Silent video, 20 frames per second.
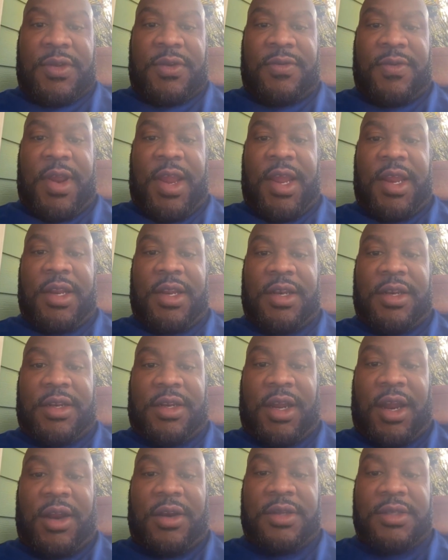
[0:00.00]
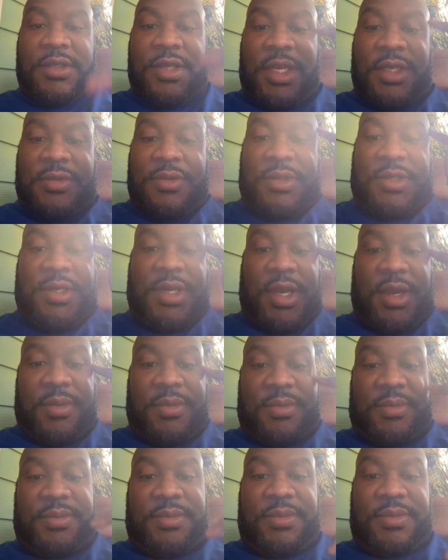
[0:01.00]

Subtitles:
You ran into Curtis, that's what's up.